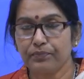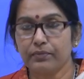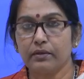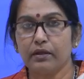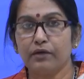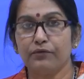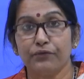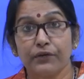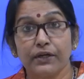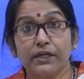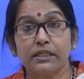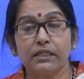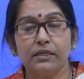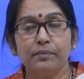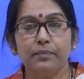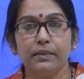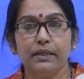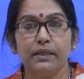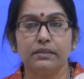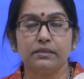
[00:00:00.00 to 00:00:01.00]

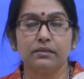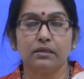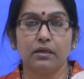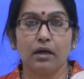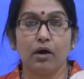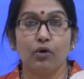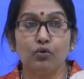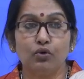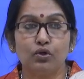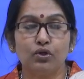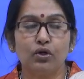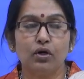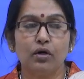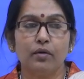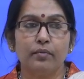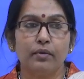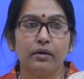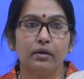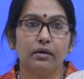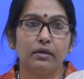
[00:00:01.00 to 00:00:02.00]
effectiveness or
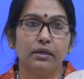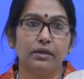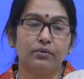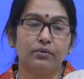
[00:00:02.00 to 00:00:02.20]
outcome, or